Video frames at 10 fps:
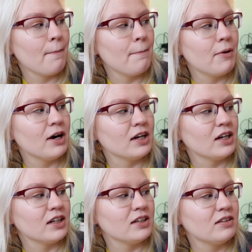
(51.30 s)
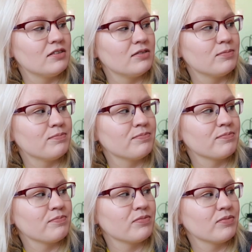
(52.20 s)
but
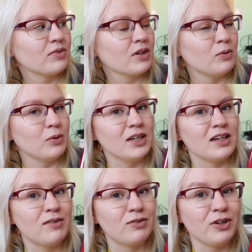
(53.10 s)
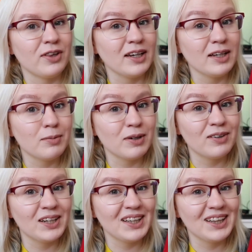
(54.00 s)
we never think
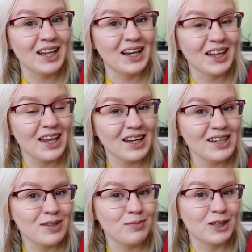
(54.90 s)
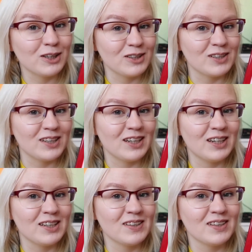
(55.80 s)
about it like that because it
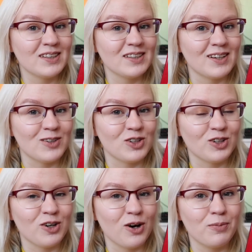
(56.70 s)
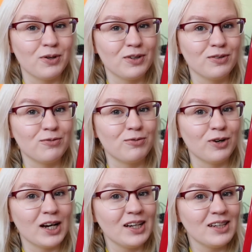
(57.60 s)
is such a common
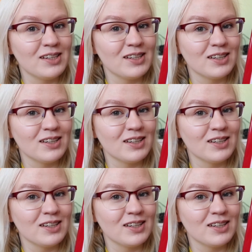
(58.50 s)
phrase